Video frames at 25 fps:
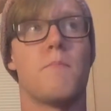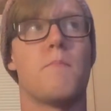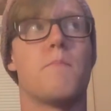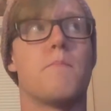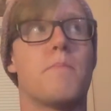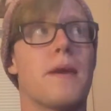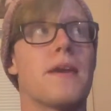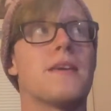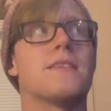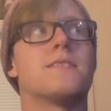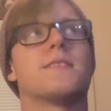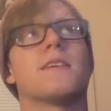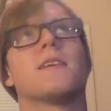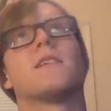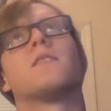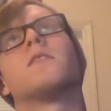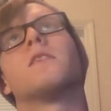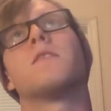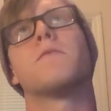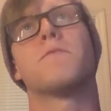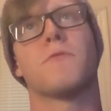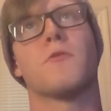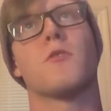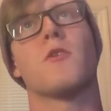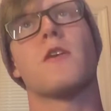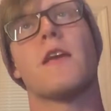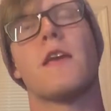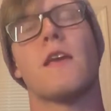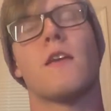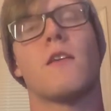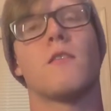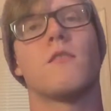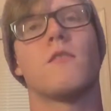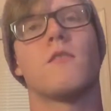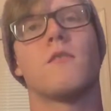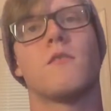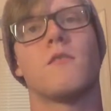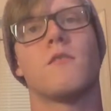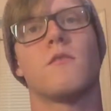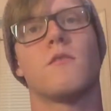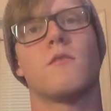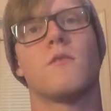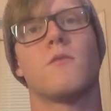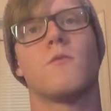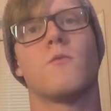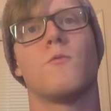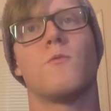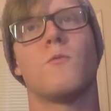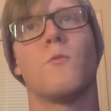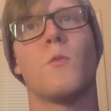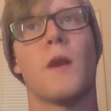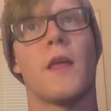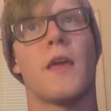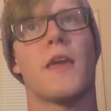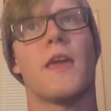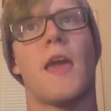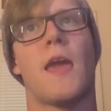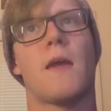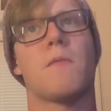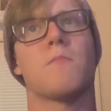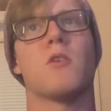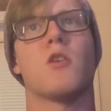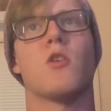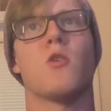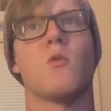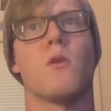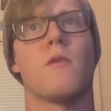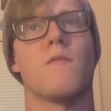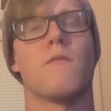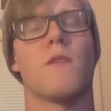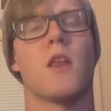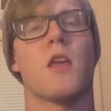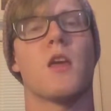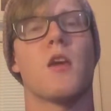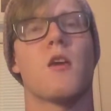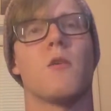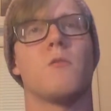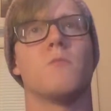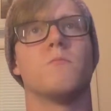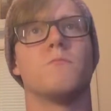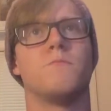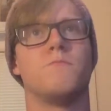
Basically free when it came to doing video.